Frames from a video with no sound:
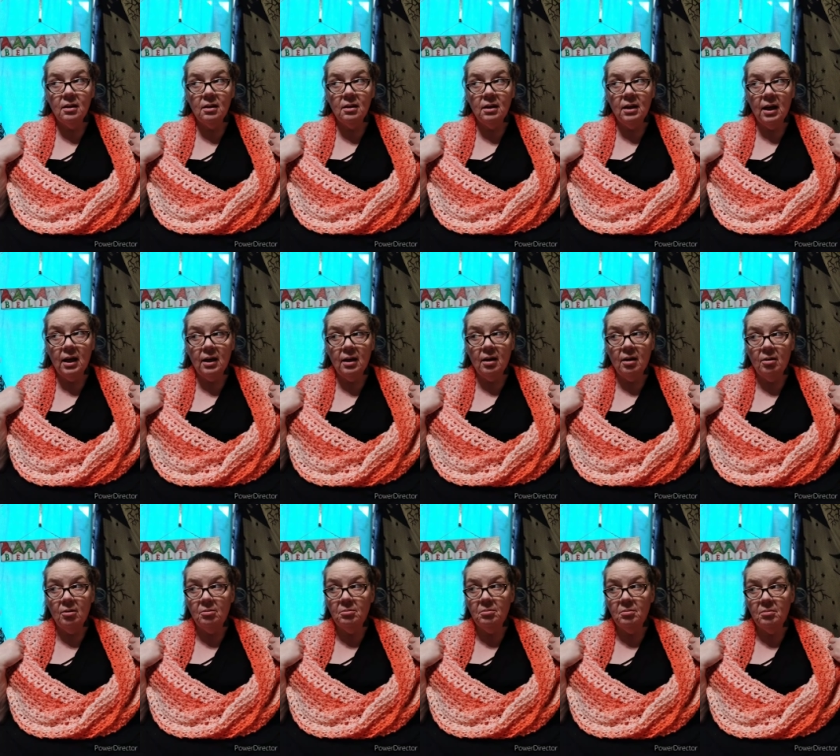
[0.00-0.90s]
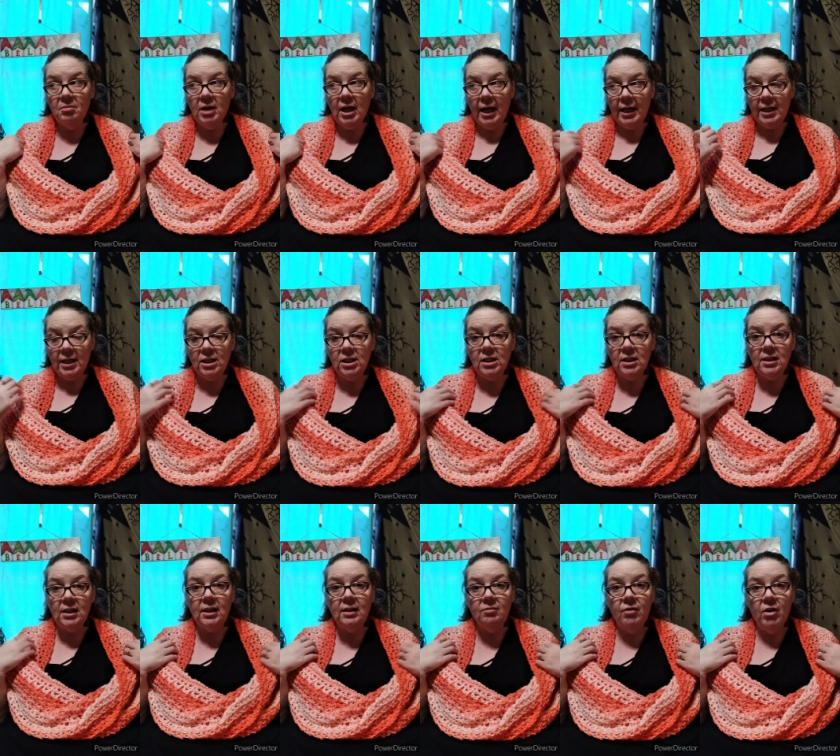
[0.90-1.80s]
that I can
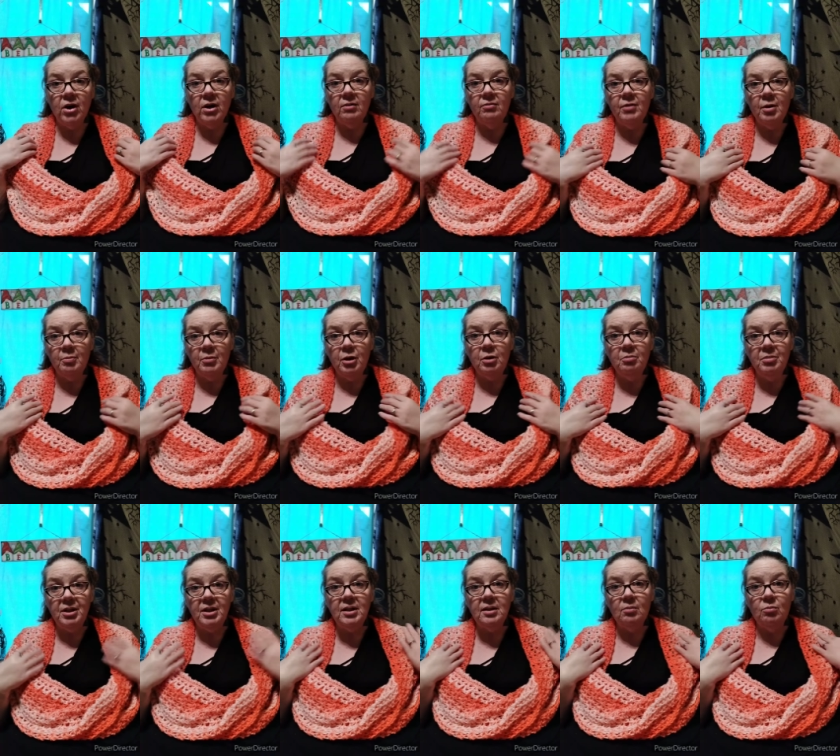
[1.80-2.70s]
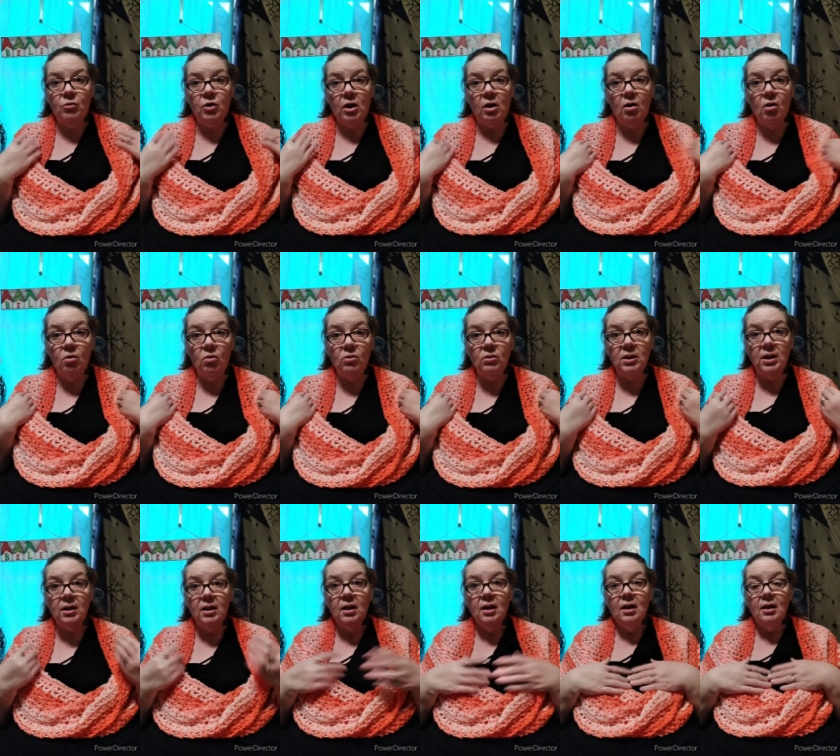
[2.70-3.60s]
just leave on if I'm going to be somewhere cold.